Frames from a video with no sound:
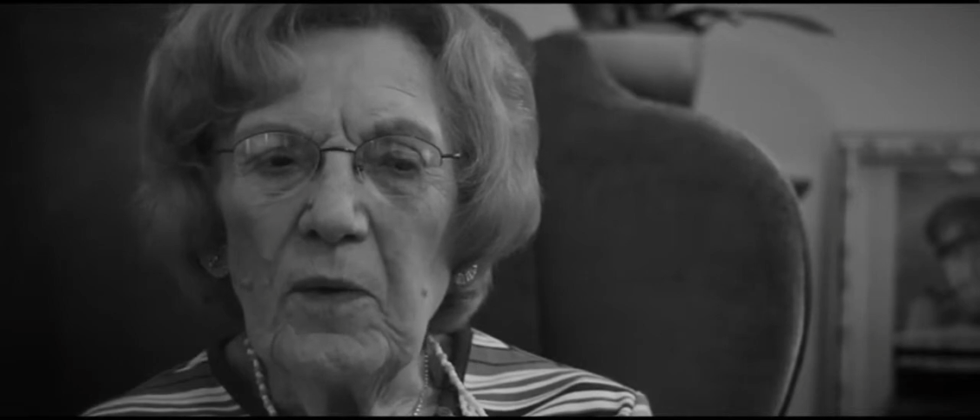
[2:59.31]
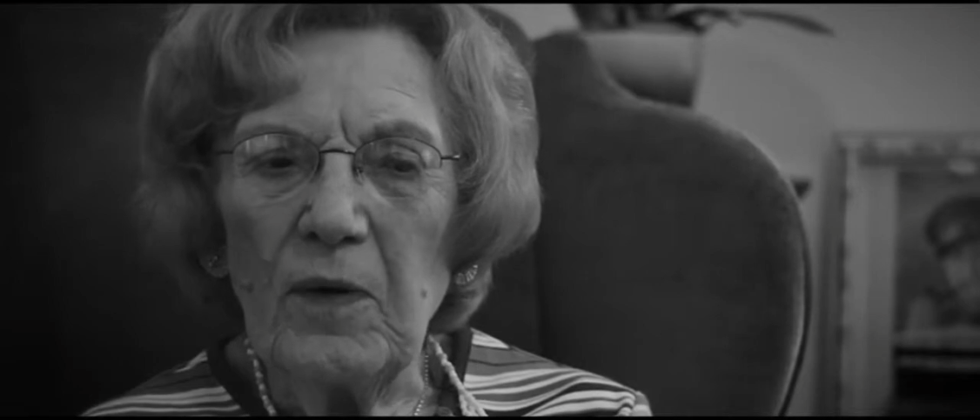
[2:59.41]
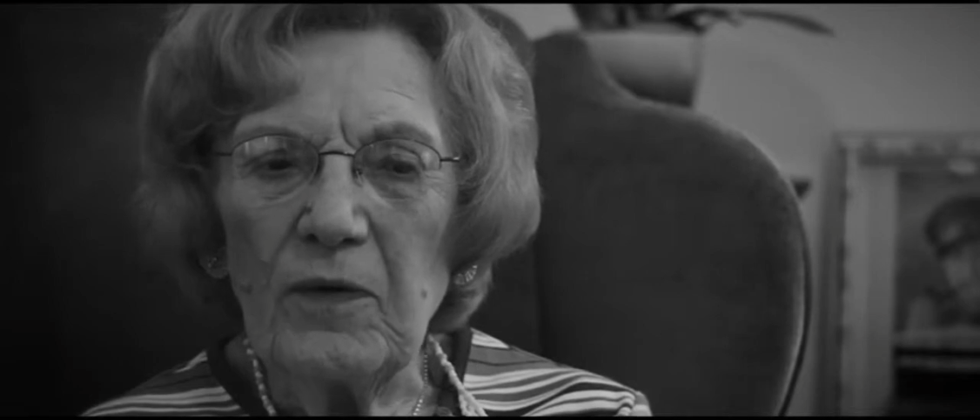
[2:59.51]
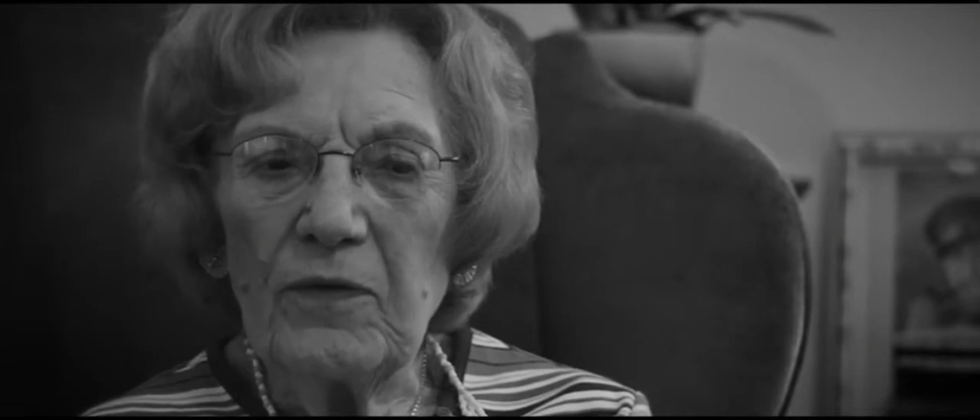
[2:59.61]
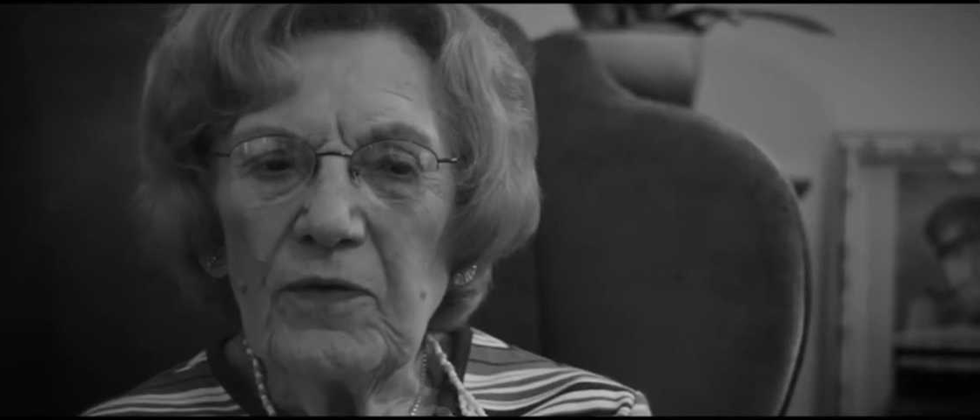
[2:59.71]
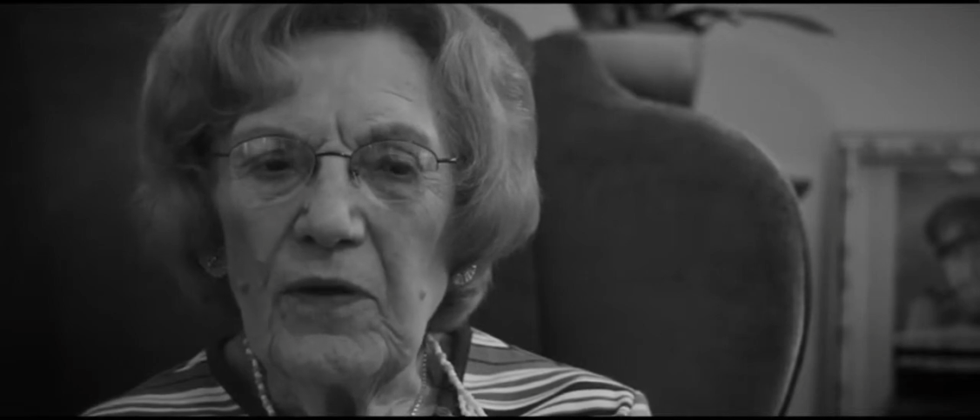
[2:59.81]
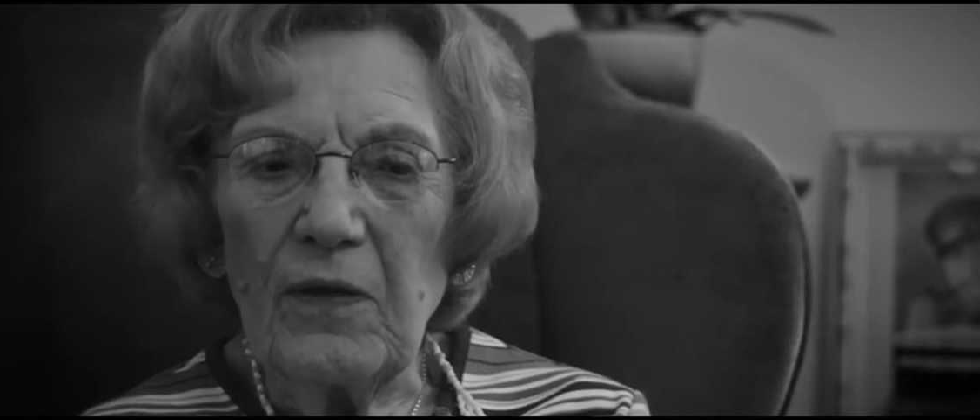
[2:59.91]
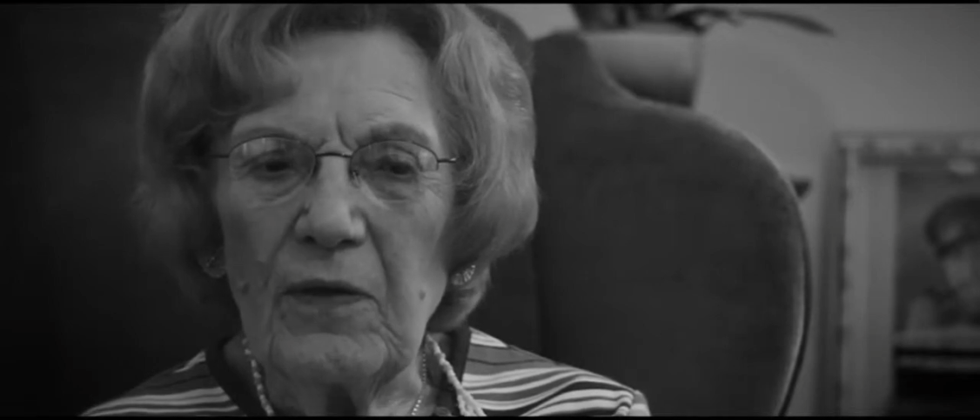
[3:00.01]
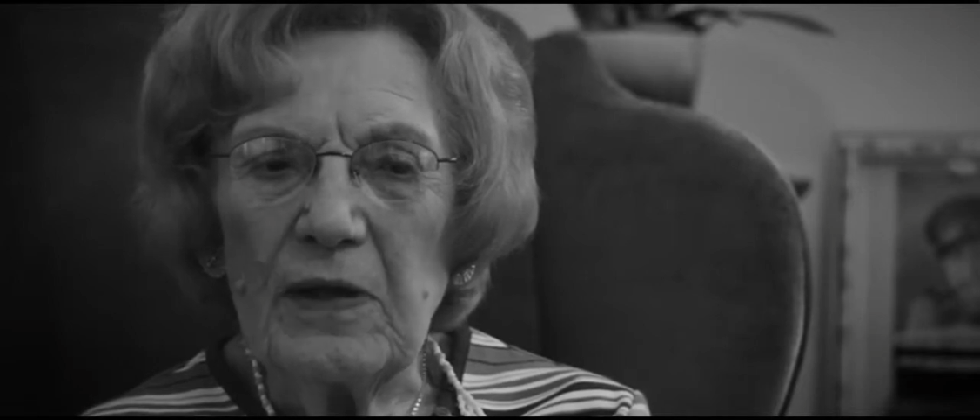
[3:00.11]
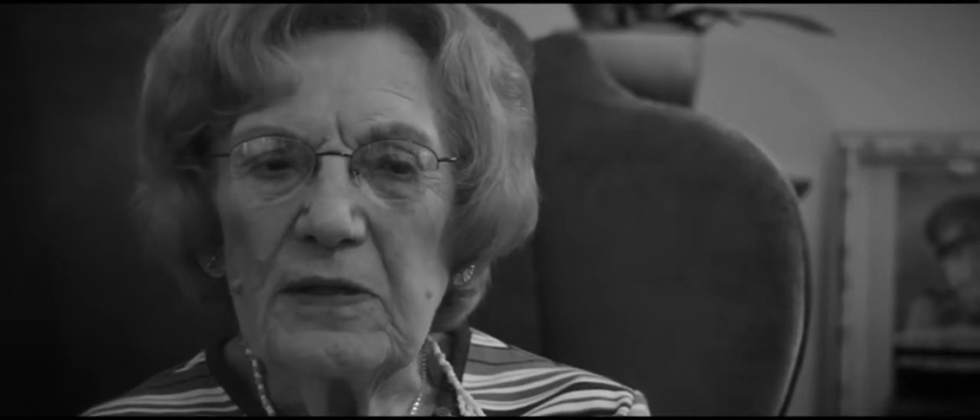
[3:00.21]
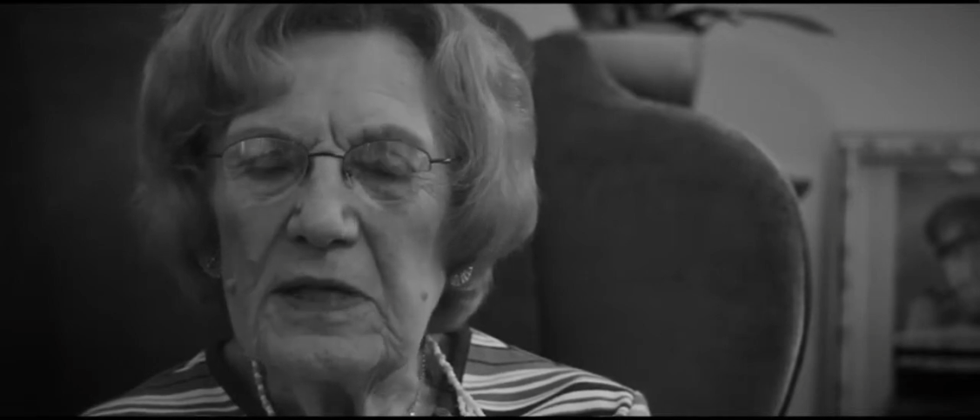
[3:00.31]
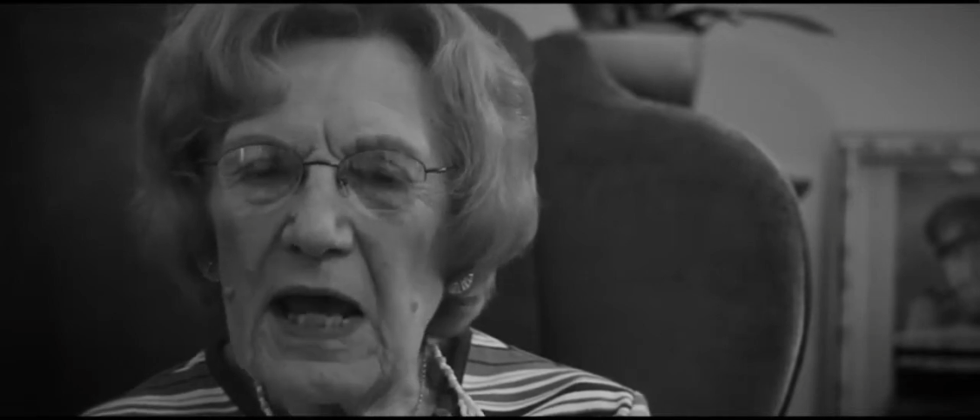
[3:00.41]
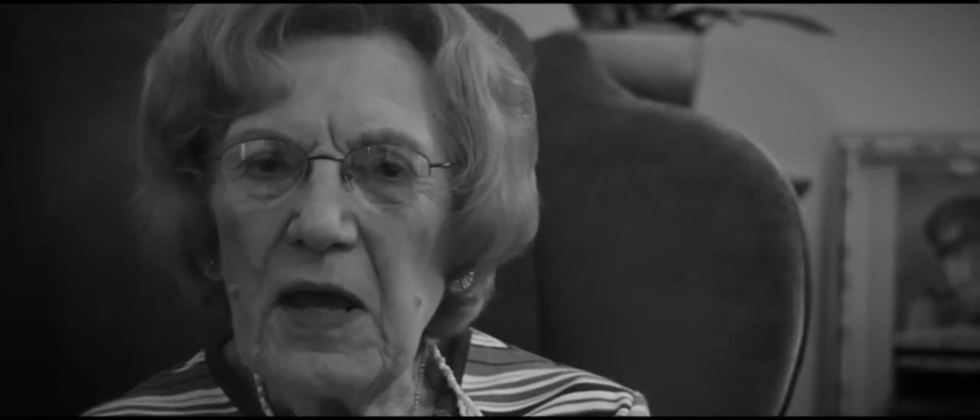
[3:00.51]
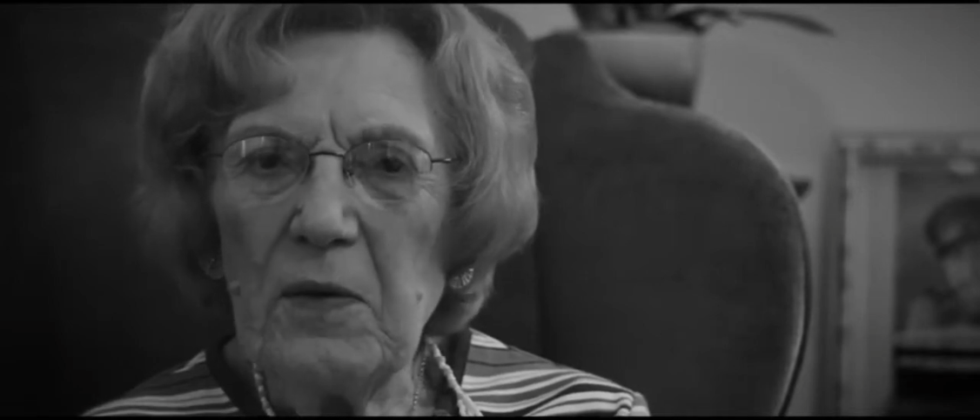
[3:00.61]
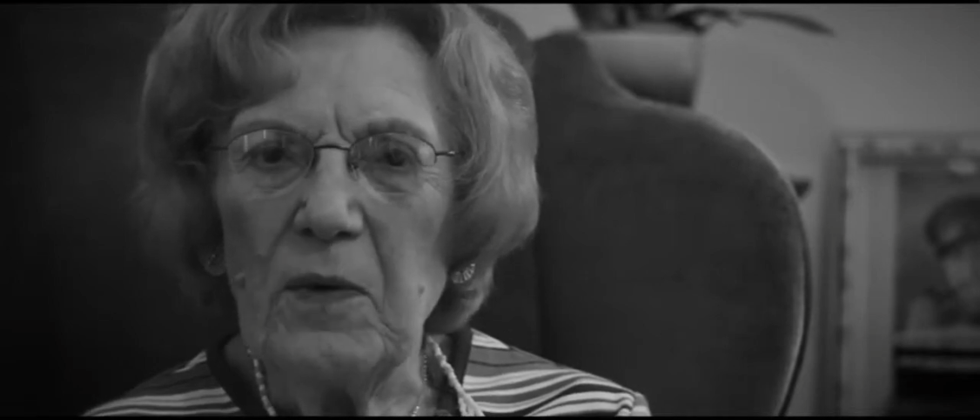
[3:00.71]
was that the
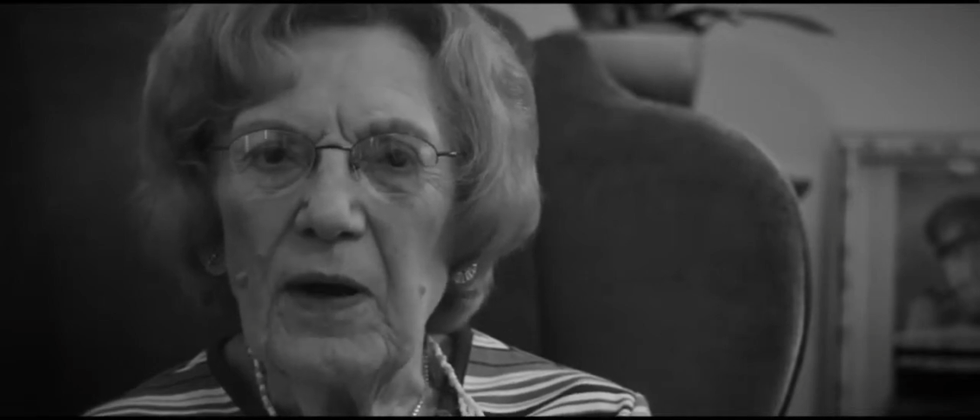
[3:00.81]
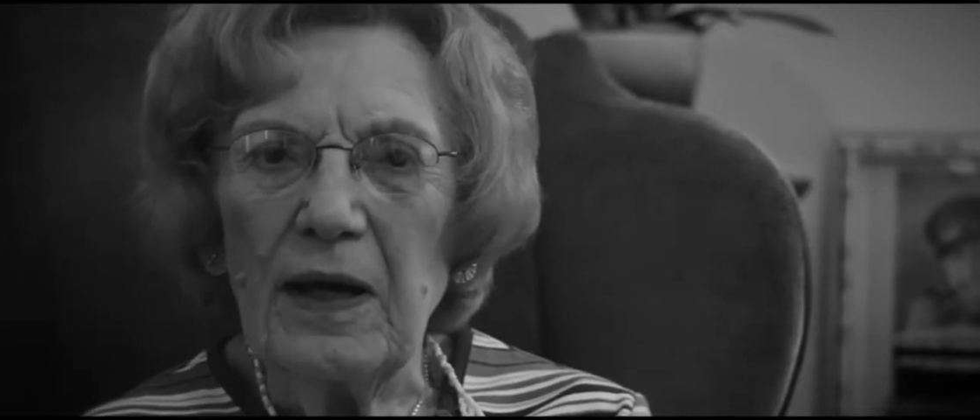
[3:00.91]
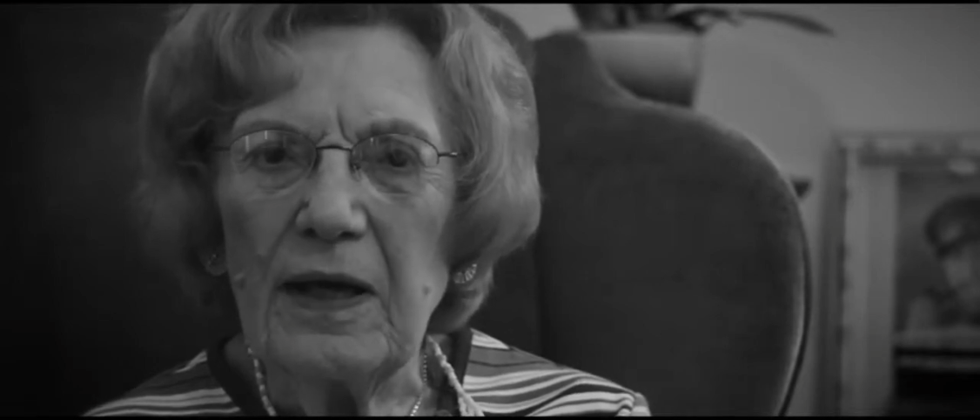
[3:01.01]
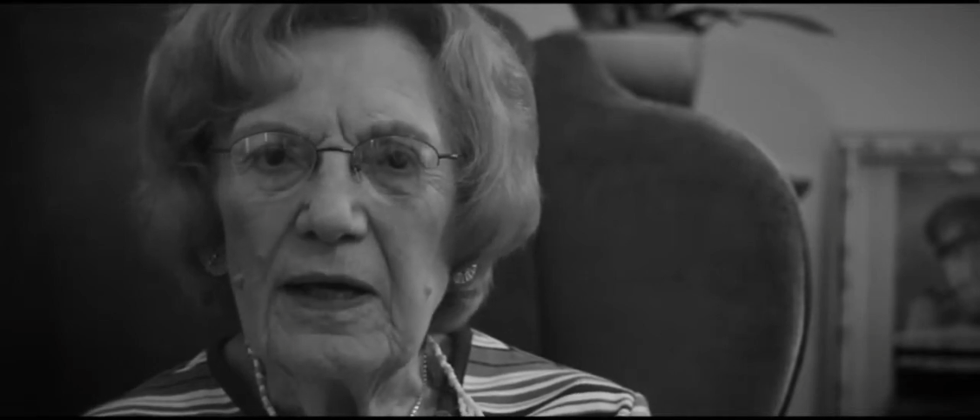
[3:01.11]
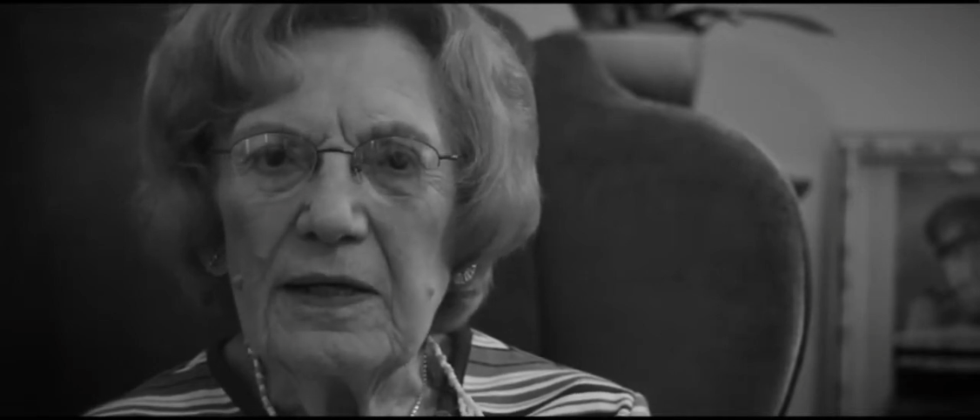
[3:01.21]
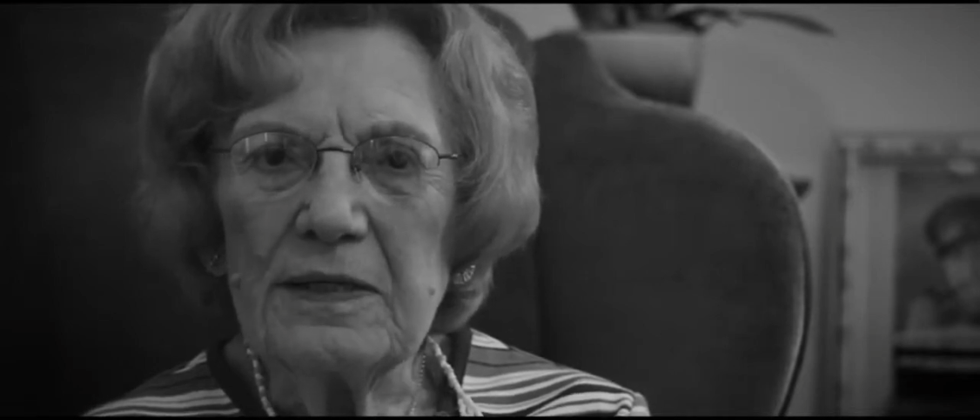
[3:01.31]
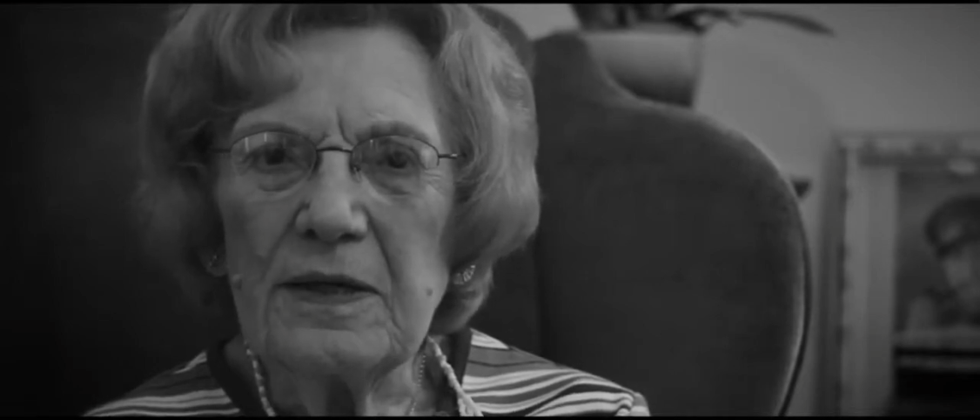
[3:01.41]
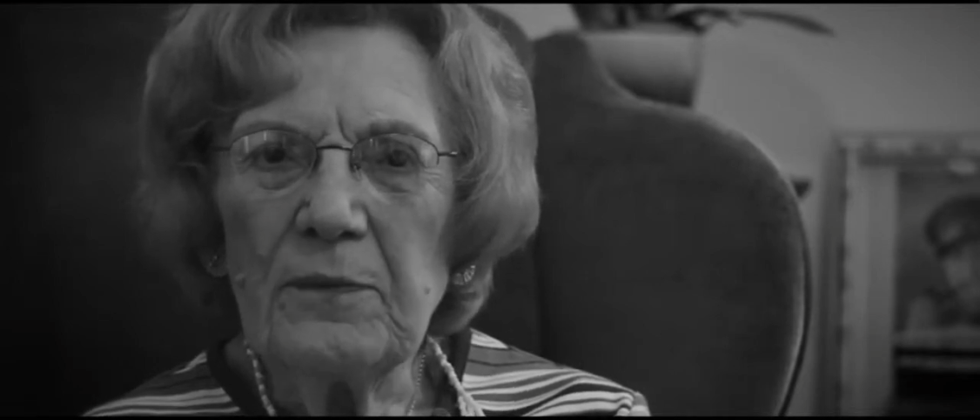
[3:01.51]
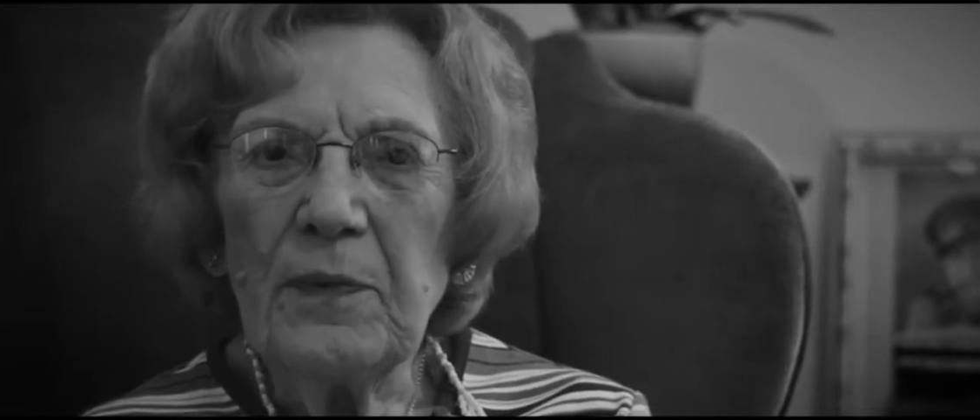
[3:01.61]
day workers